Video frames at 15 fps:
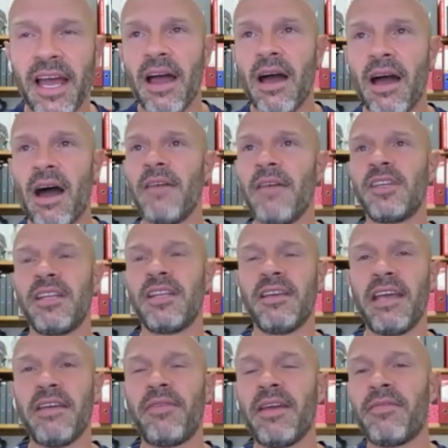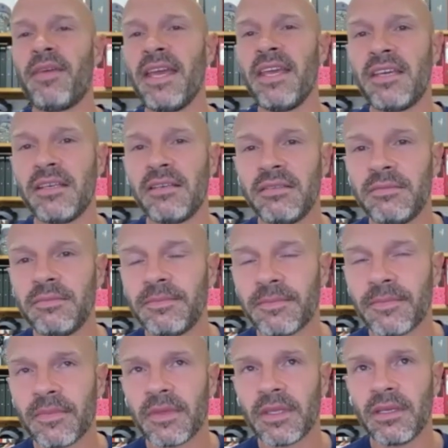I've said it. If they
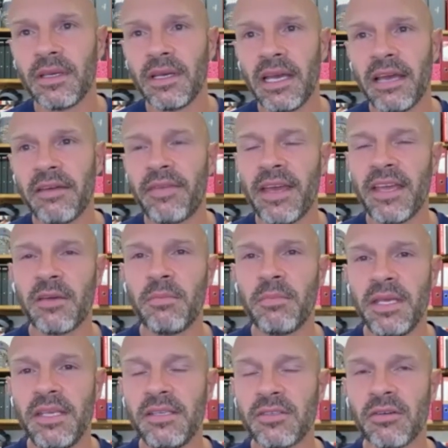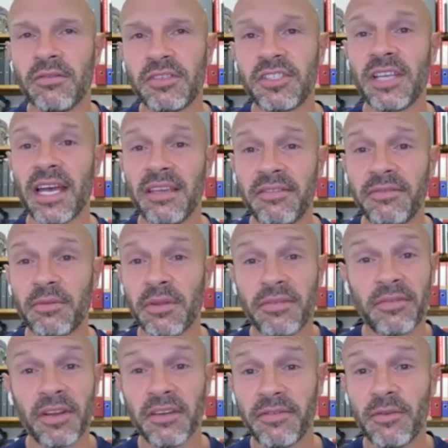can be sort of safe with
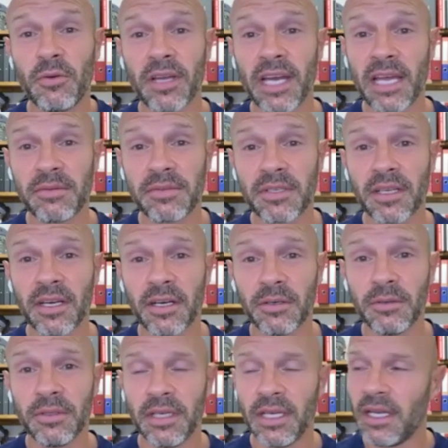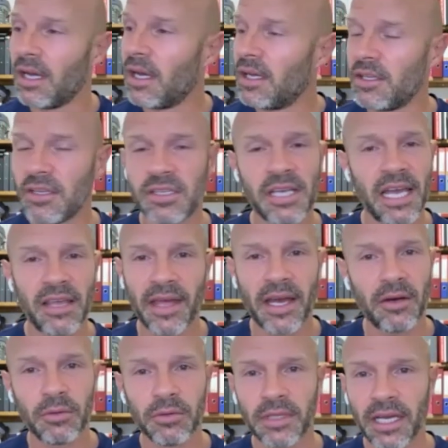3 or 4 games to go, you take that
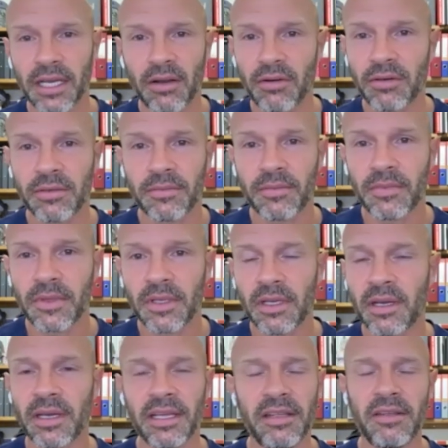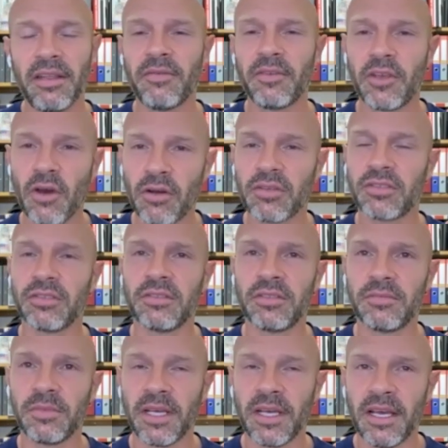all day long. You've got to.
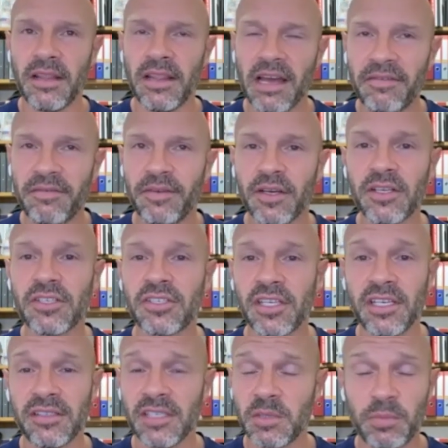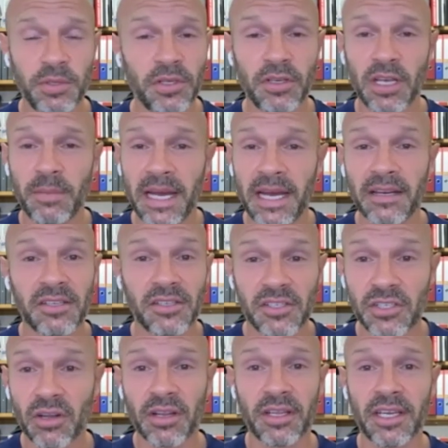That first season is purely about
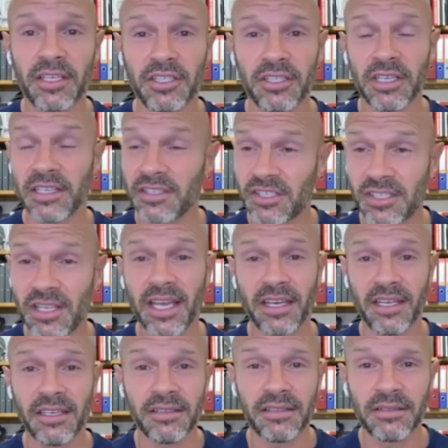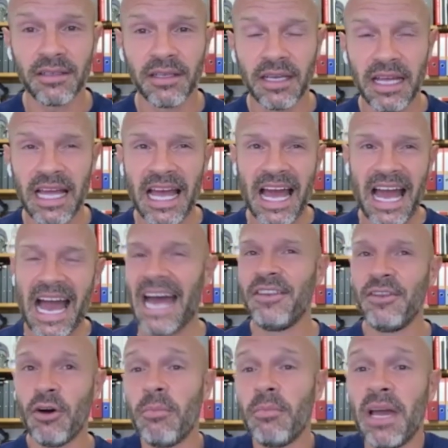consolidation and staying in. and
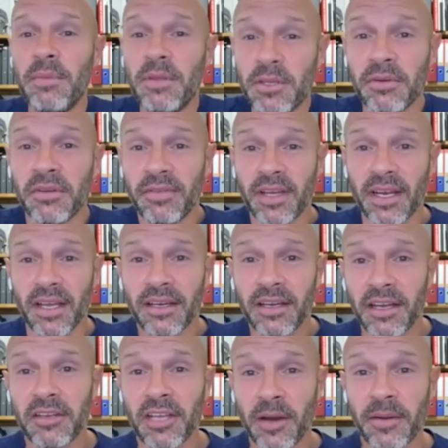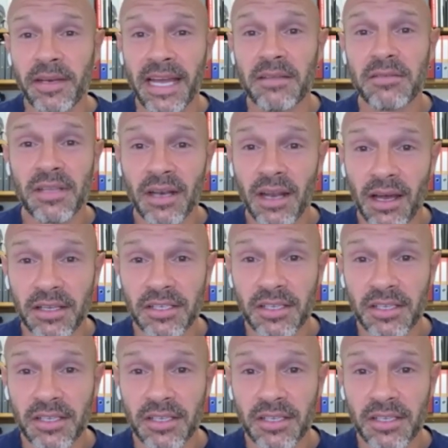not maybe doing a Villa and going down to the last